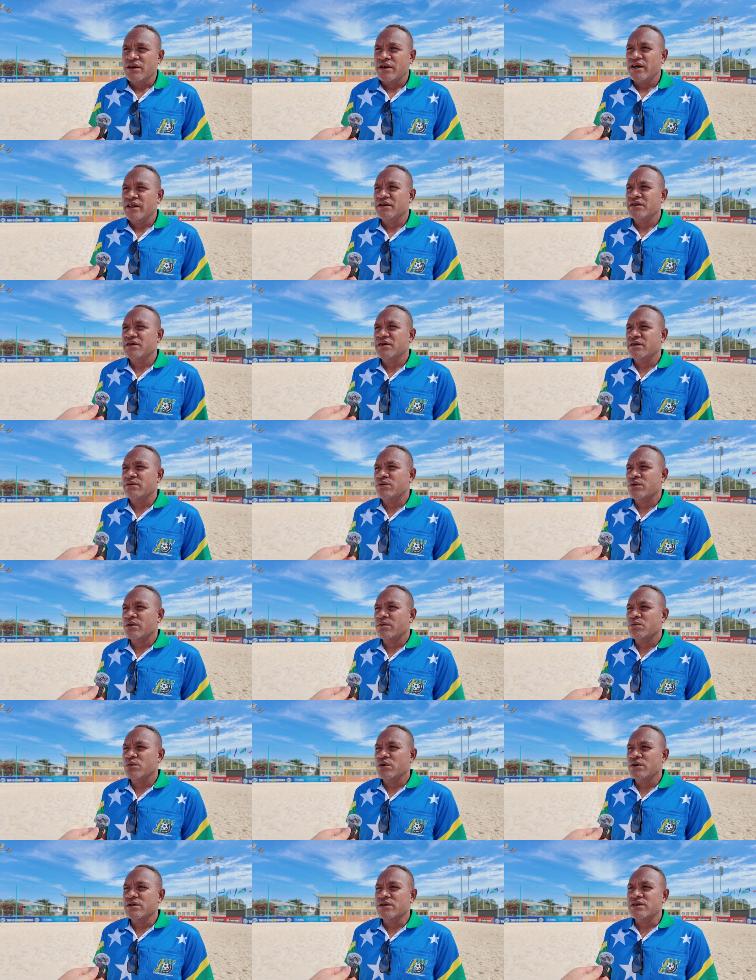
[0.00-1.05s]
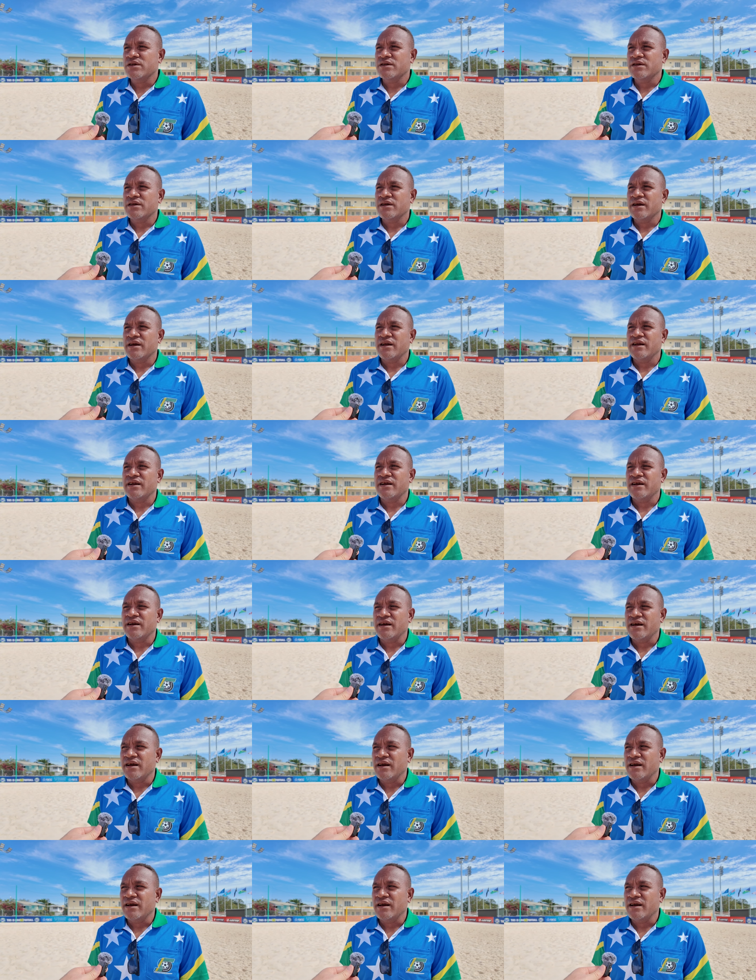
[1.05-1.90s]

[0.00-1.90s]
can cheer for the boys and uh,